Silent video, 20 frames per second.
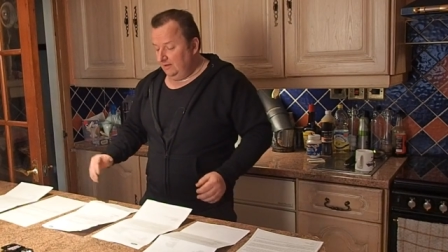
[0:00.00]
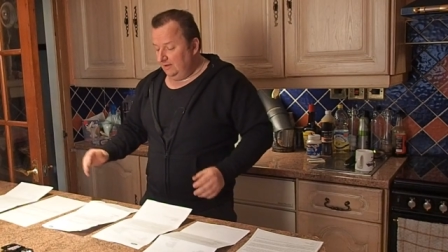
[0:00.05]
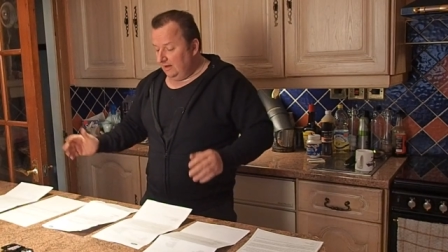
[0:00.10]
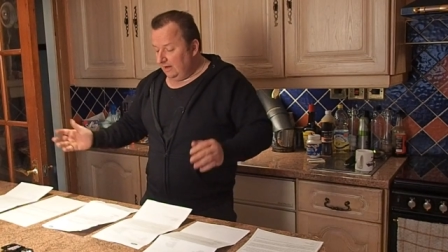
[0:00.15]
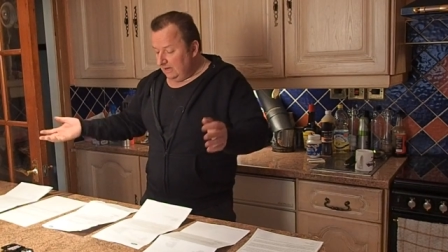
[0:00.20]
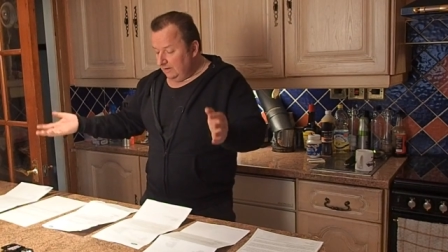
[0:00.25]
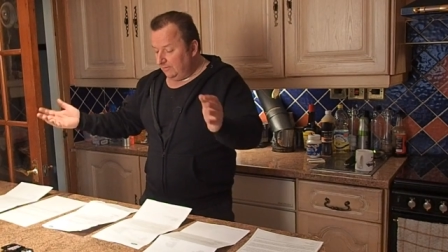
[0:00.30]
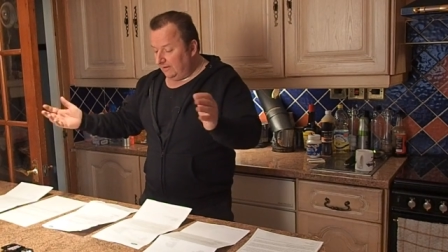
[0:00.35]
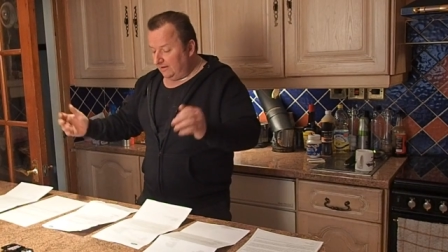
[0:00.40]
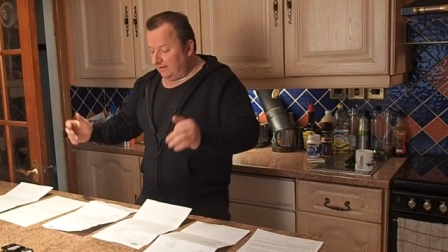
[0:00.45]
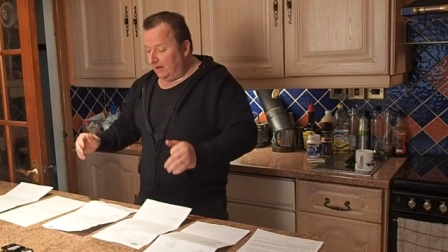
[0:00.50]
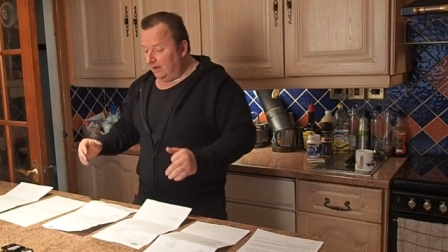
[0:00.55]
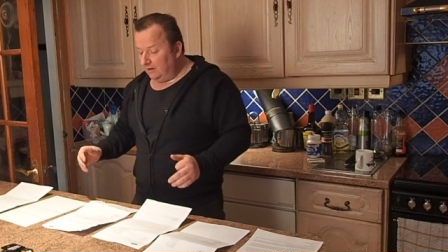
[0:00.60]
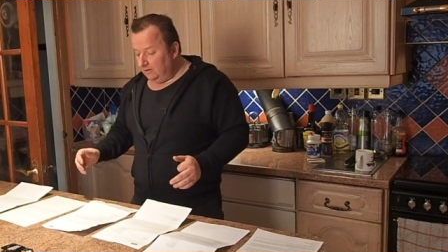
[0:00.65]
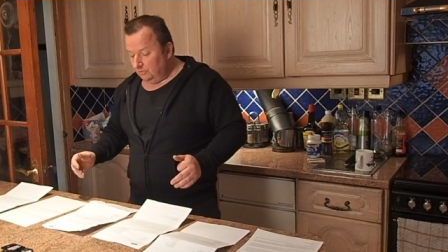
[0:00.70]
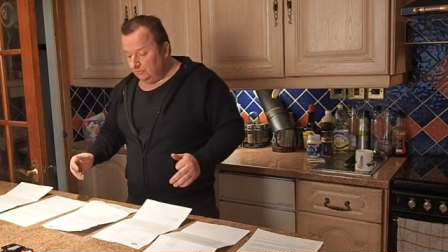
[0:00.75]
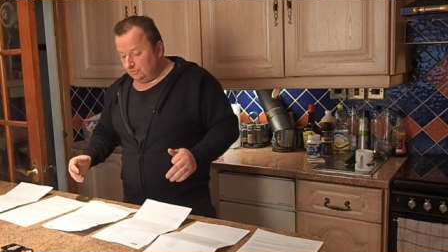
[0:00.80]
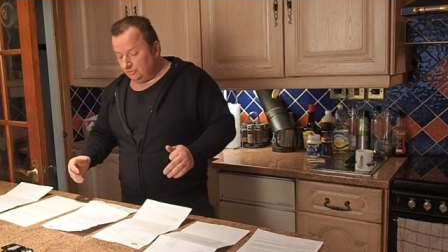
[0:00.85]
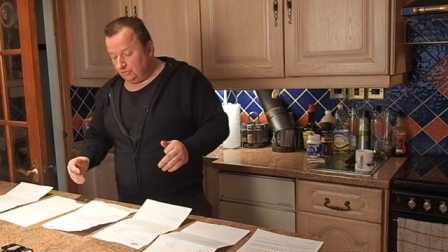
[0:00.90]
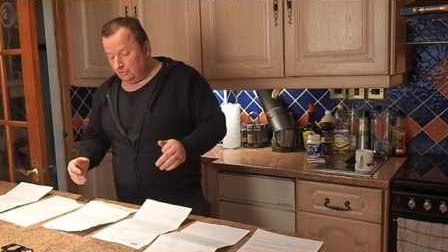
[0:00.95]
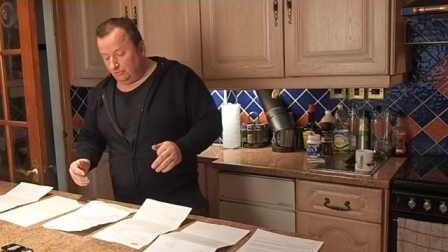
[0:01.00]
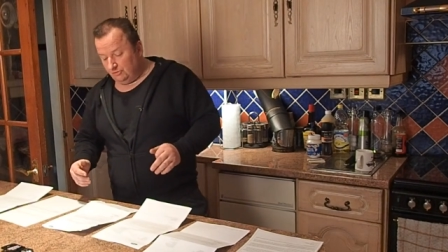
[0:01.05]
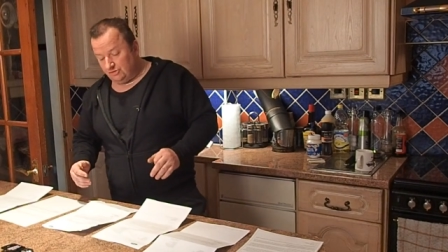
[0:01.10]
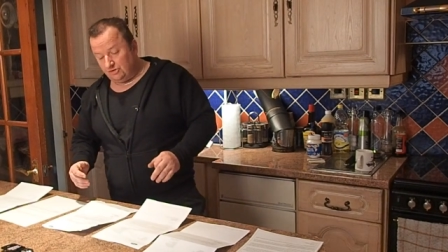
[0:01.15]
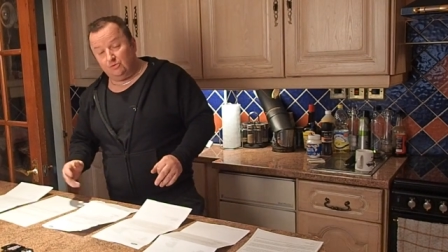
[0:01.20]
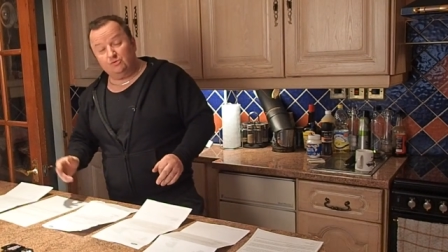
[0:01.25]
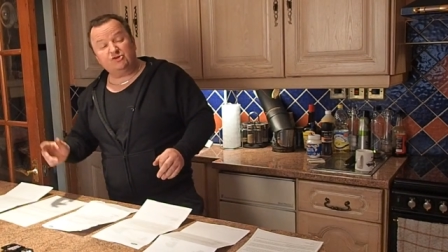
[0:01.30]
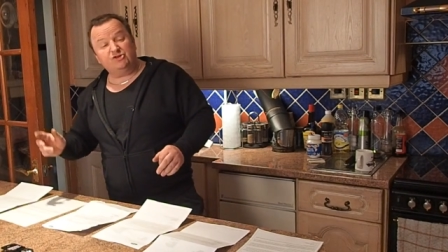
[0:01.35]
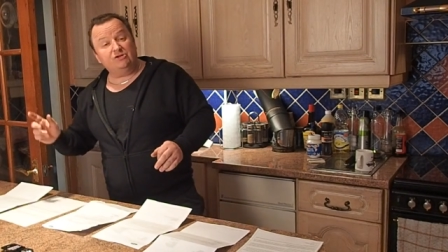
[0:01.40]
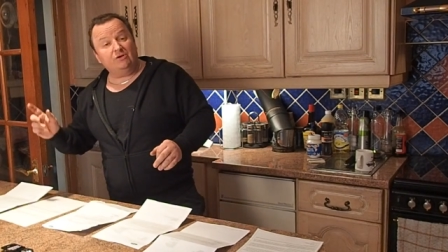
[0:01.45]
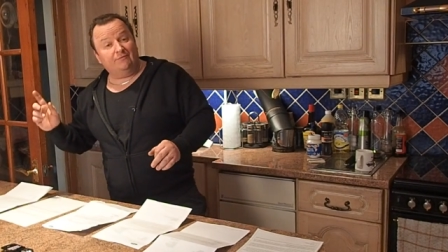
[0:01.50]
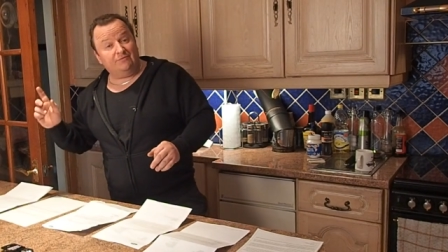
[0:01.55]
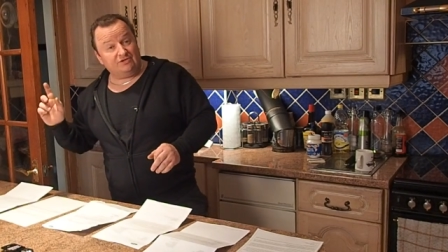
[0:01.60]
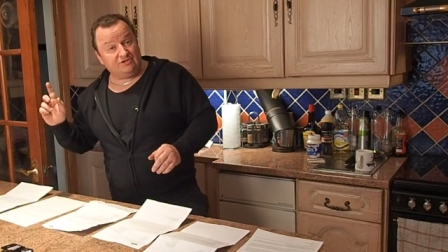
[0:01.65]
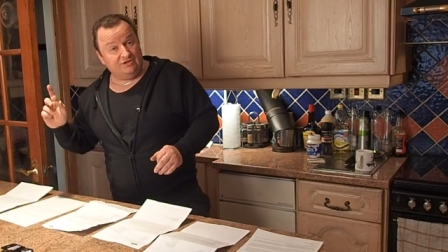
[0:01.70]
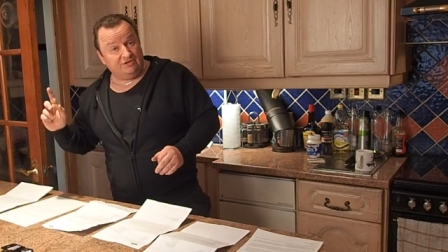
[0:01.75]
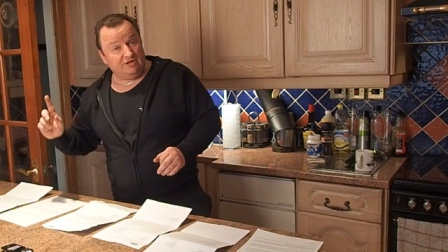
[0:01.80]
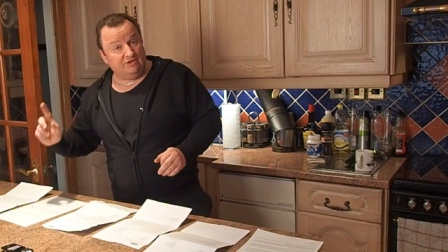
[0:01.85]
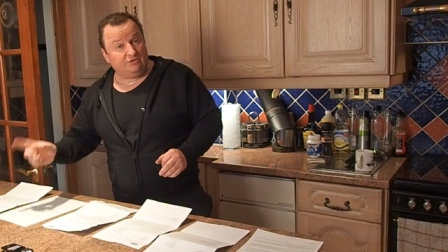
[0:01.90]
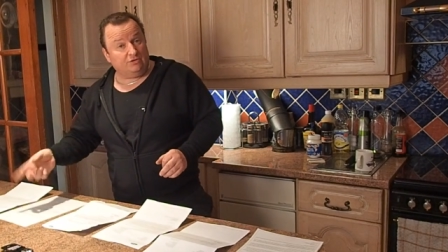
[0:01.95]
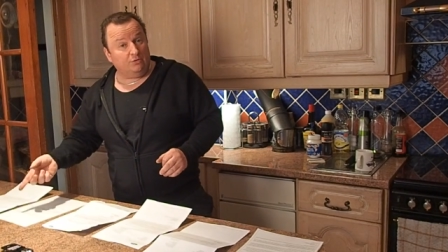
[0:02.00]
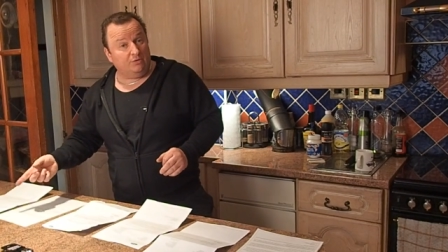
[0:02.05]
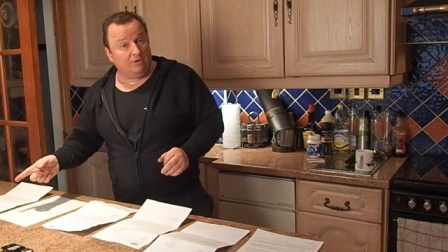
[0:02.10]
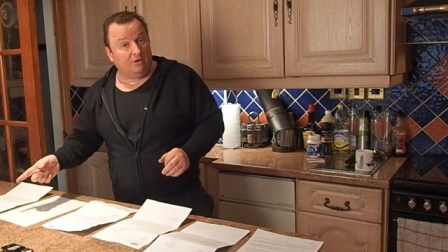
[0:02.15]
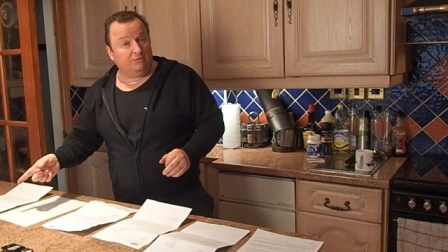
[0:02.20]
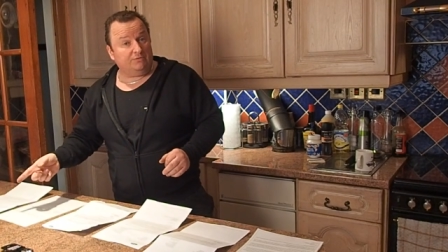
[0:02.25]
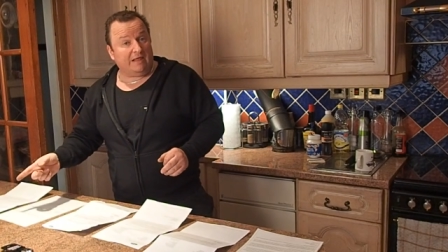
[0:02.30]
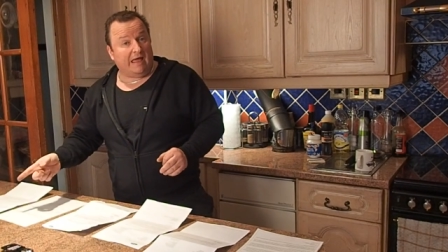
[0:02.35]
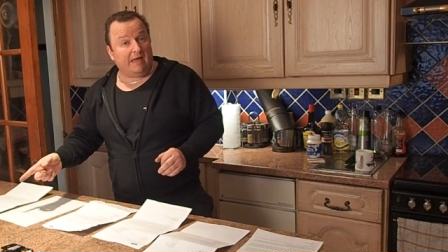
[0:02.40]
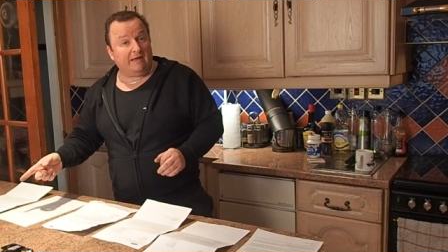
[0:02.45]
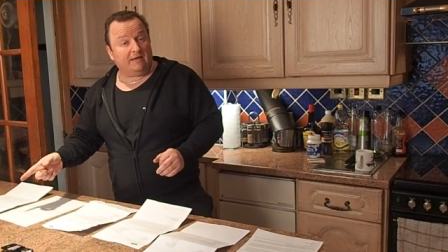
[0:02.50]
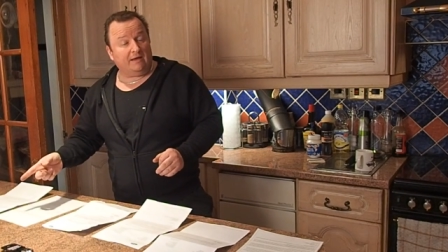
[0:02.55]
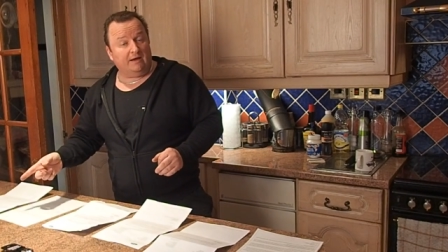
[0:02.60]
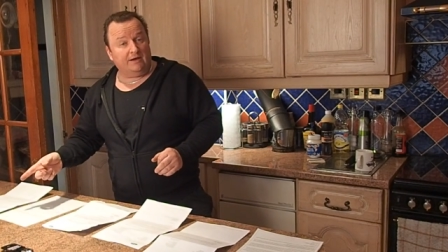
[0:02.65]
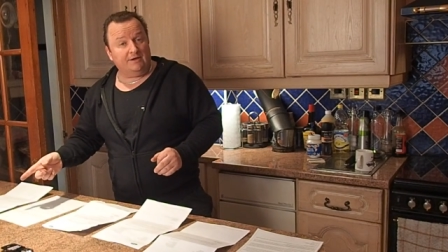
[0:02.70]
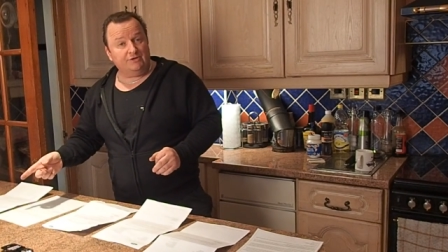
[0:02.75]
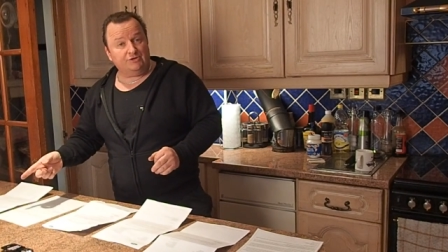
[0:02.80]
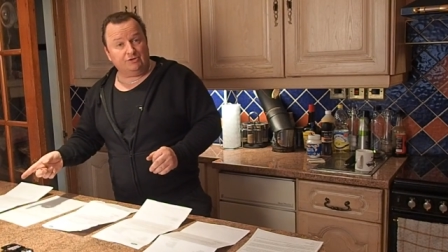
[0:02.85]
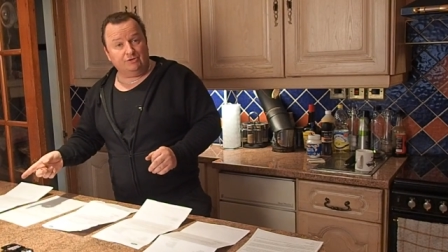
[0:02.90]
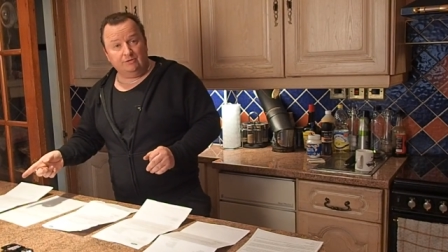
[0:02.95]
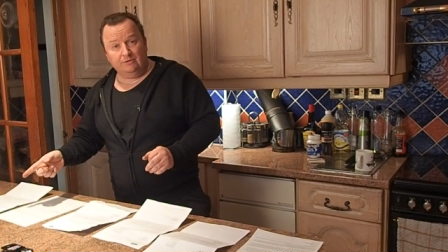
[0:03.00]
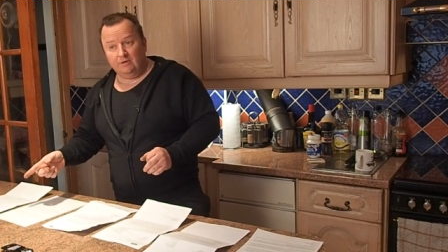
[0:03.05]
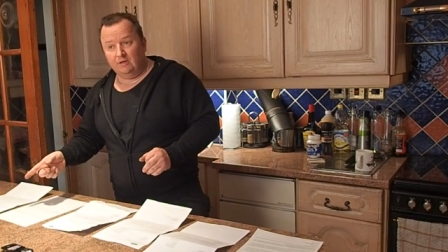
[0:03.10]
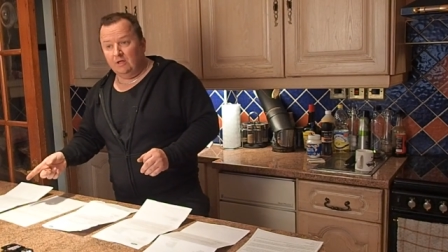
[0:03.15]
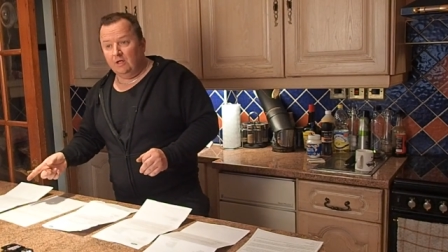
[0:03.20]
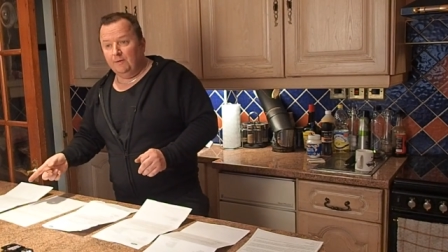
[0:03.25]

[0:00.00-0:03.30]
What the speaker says: Anyway, cut a long story short, she obviously did do it on that occasion,